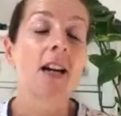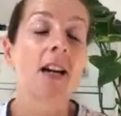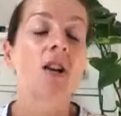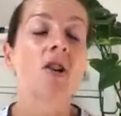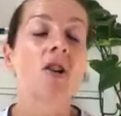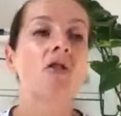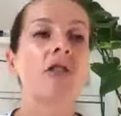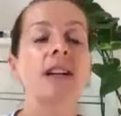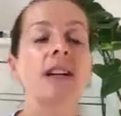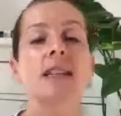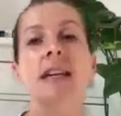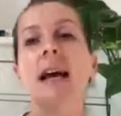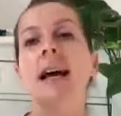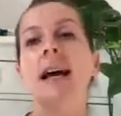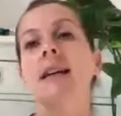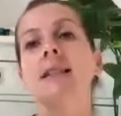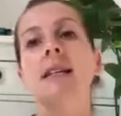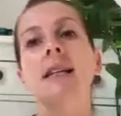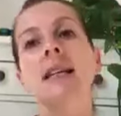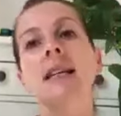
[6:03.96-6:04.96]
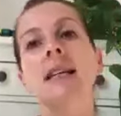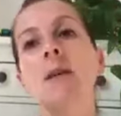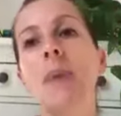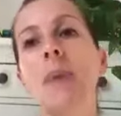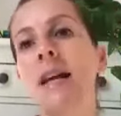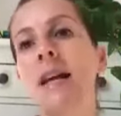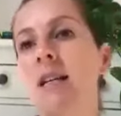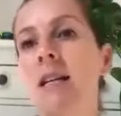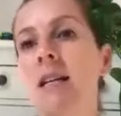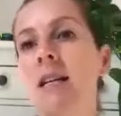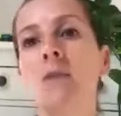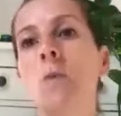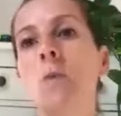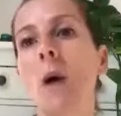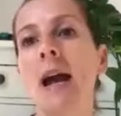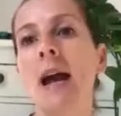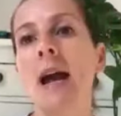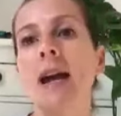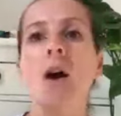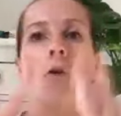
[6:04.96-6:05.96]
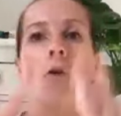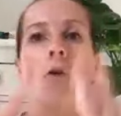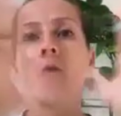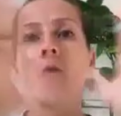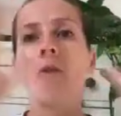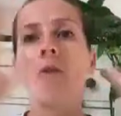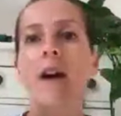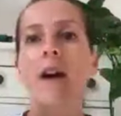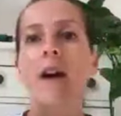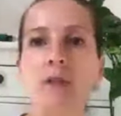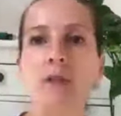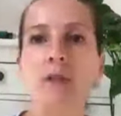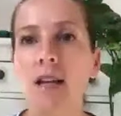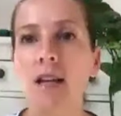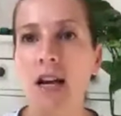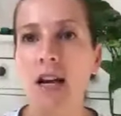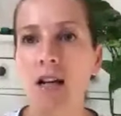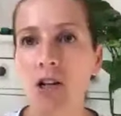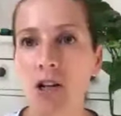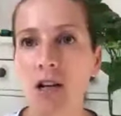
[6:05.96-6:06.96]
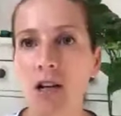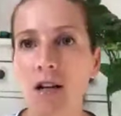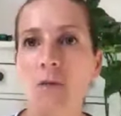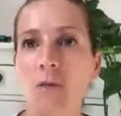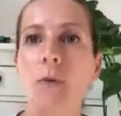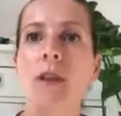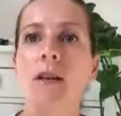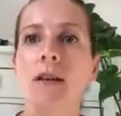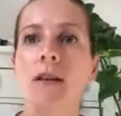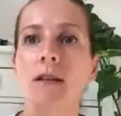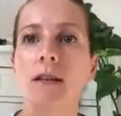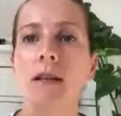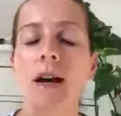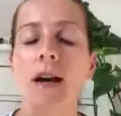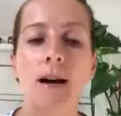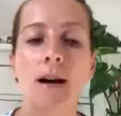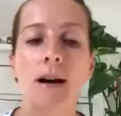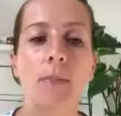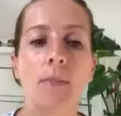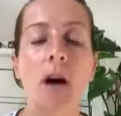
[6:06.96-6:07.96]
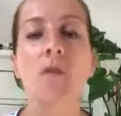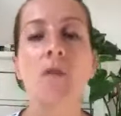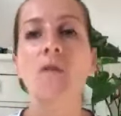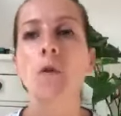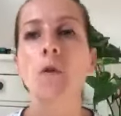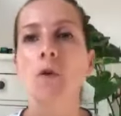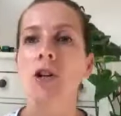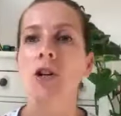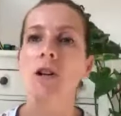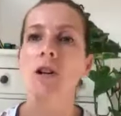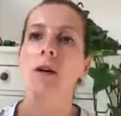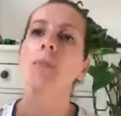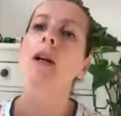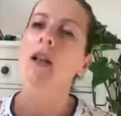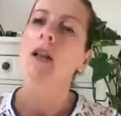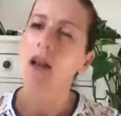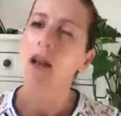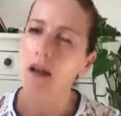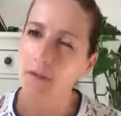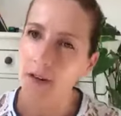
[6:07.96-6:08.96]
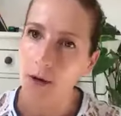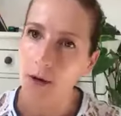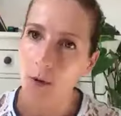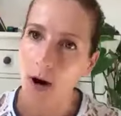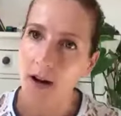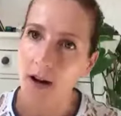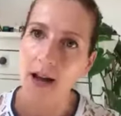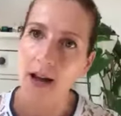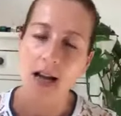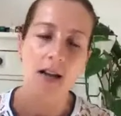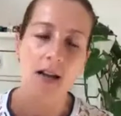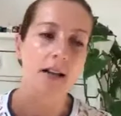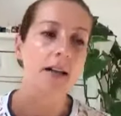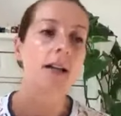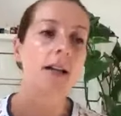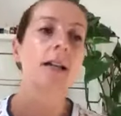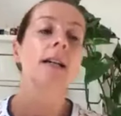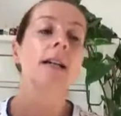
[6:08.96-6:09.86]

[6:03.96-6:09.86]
Chris has eBayed his way around the nation with his unfortunate but lovely wife Helen,